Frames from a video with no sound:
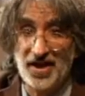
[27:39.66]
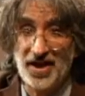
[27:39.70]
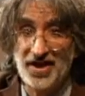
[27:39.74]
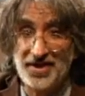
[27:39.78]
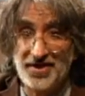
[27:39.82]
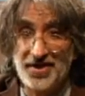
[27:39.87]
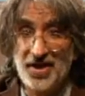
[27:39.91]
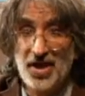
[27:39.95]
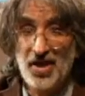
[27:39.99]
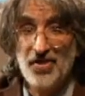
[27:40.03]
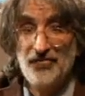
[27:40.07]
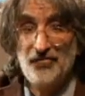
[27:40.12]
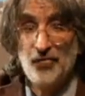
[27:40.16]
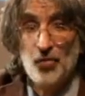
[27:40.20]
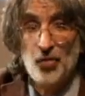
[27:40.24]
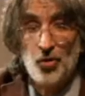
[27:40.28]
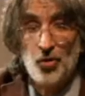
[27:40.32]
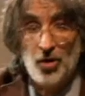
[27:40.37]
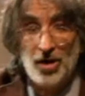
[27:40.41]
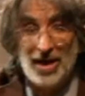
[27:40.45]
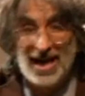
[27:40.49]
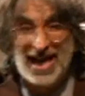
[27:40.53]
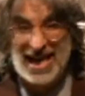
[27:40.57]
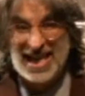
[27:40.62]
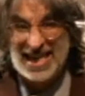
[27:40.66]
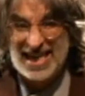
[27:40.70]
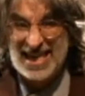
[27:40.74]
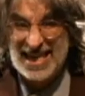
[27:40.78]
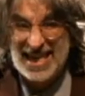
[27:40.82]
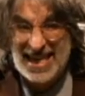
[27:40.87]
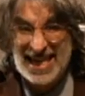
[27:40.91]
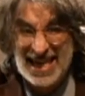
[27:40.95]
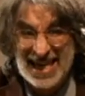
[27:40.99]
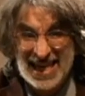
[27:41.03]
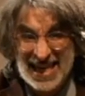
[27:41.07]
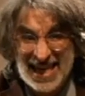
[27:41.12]
fund for
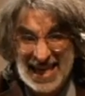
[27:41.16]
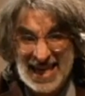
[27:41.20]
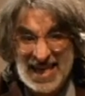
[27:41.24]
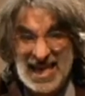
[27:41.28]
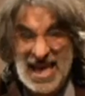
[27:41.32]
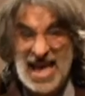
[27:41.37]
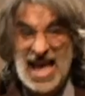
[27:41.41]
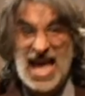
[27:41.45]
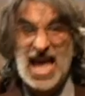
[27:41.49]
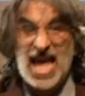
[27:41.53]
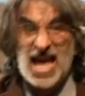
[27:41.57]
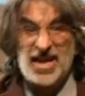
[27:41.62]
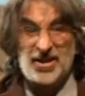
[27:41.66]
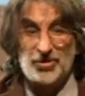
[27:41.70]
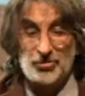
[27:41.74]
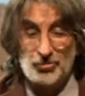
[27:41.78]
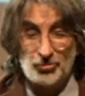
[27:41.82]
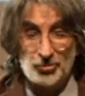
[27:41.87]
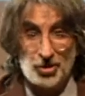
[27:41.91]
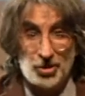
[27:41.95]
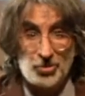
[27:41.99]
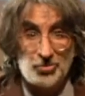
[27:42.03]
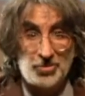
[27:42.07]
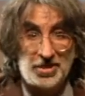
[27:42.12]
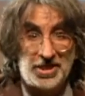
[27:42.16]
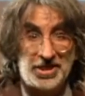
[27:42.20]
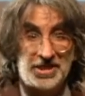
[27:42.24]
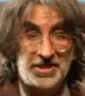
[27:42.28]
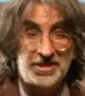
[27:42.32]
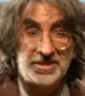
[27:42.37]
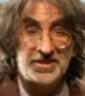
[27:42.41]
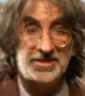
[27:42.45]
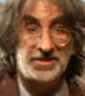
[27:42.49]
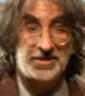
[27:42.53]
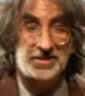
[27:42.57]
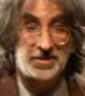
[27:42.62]
kin and
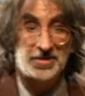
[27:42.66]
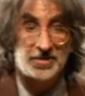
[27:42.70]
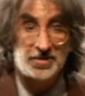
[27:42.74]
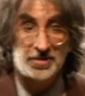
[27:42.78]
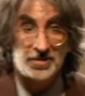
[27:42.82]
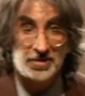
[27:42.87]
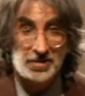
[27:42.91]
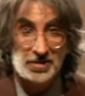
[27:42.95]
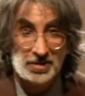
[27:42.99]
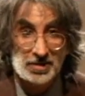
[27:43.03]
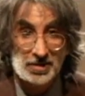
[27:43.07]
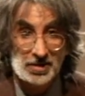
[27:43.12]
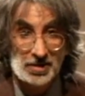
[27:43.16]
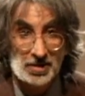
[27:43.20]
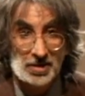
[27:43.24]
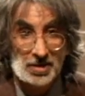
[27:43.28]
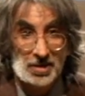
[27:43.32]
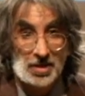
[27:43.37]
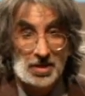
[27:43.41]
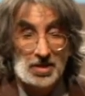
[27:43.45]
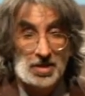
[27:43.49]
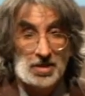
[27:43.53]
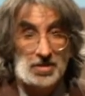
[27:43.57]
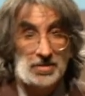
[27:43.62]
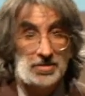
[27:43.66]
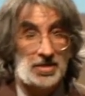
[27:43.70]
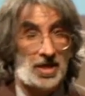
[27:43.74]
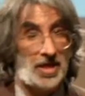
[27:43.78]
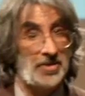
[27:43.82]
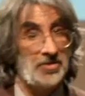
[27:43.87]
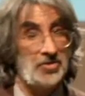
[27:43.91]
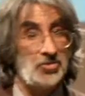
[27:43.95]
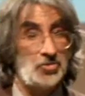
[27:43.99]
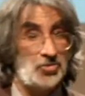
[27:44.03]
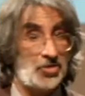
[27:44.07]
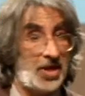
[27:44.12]
cronies.
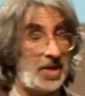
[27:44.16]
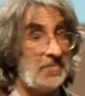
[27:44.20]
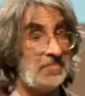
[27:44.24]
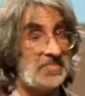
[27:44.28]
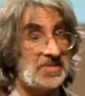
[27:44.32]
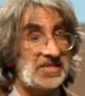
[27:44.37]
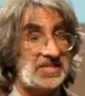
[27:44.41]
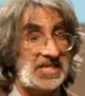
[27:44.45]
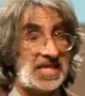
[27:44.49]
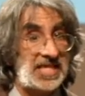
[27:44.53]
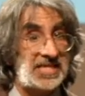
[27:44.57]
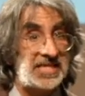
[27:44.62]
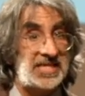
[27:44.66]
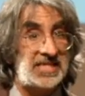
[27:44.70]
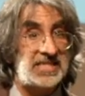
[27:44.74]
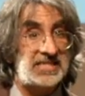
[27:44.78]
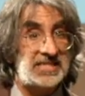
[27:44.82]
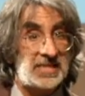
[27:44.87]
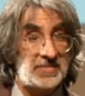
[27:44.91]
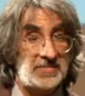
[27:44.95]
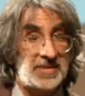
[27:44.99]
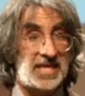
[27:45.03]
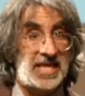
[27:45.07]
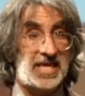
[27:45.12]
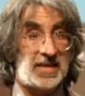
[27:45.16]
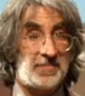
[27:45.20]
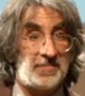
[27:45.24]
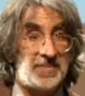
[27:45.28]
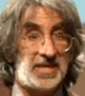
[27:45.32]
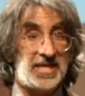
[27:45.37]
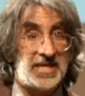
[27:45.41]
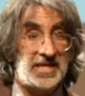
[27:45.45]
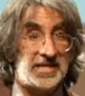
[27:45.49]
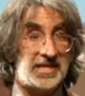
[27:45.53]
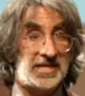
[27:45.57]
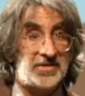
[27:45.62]
Donald Trump is taking some
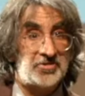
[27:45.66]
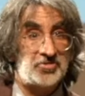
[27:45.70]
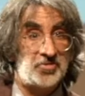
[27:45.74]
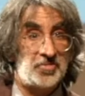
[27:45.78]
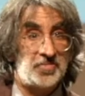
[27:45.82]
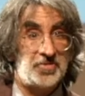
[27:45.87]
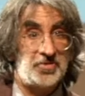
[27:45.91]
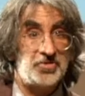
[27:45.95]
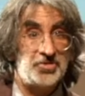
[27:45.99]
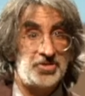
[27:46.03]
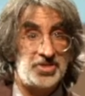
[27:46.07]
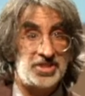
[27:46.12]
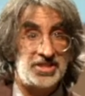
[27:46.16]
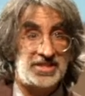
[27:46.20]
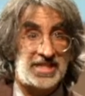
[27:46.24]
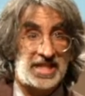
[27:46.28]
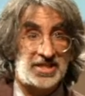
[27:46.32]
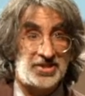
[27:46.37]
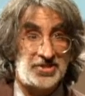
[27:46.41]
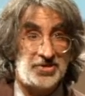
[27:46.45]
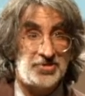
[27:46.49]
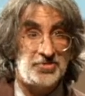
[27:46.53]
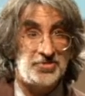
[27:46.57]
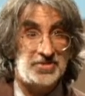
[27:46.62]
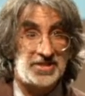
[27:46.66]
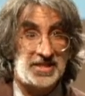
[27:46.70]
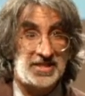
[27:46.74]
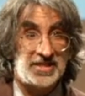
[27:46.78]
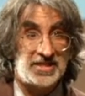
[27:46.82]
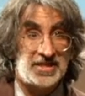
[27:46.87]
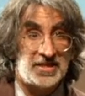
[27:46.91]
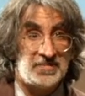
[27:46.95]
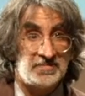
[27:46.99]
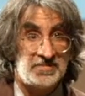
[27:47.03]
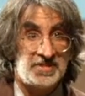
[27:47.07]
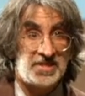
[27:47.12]
campaign contributions and using
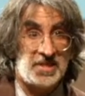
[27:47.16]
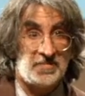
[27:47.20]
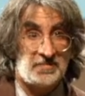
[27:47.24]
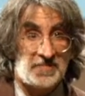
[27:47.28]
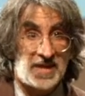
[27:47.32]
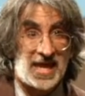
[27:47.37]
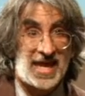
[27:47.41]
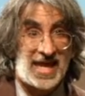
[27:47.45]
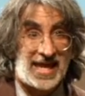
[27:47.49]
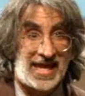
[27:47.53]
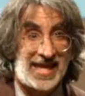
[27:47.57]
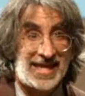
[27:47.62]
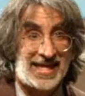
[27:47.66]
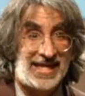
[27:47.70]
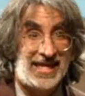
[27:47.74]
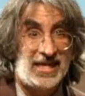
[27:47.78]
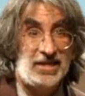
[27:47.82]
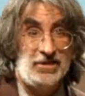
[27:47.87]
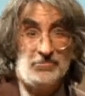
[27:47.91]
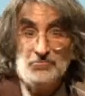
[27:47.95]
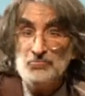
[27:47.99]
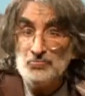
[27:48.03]
them to pay